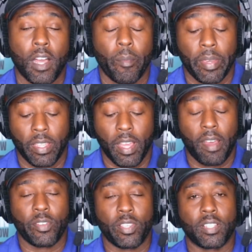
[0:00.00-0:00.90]
I mean,
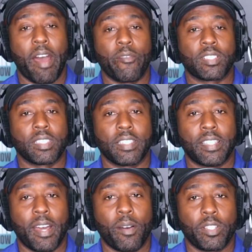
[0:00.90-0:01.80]
obvi obviously,
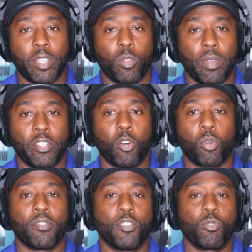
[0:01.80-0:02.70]
that there would be no
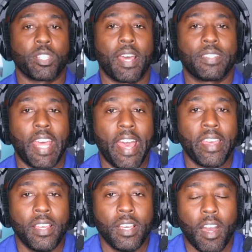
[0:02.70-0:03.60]
confusion after that.
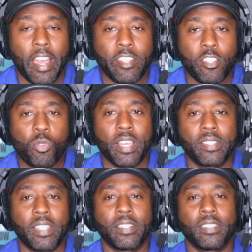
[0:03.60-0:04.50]
All right, you said
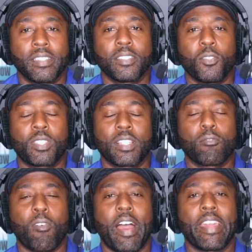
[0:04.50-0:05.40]
that you said that
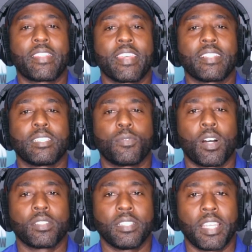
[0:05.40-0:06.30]
Ryan thinks that
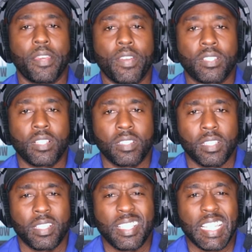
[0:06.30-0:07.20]
Gervonta Davis is,
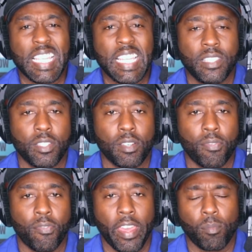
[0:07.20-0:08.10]
is an easier
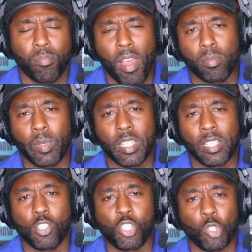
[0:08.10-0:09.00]
fight, probably because
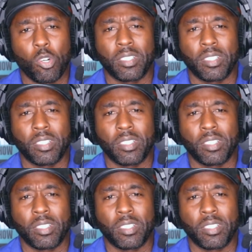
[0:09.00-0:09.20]
he's short.